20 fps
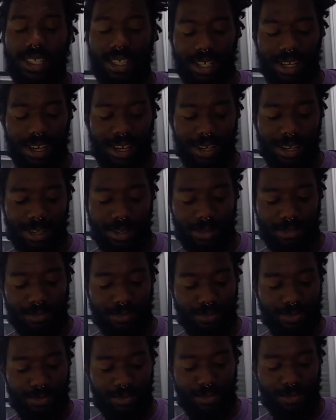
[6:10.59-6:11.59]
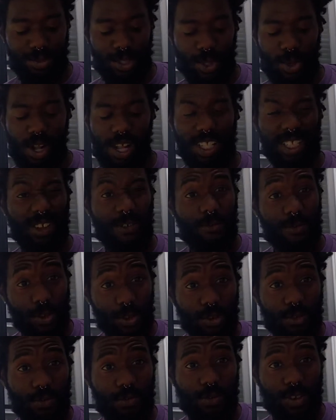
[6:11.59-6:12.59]
So all like the
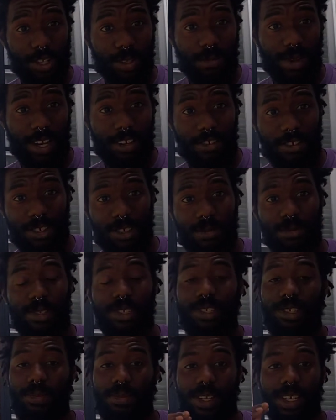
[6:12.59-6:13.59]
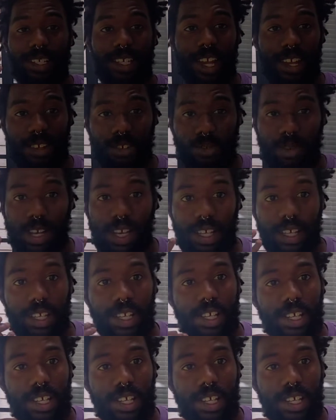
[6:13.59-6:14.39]
food for the microbes is being taken away.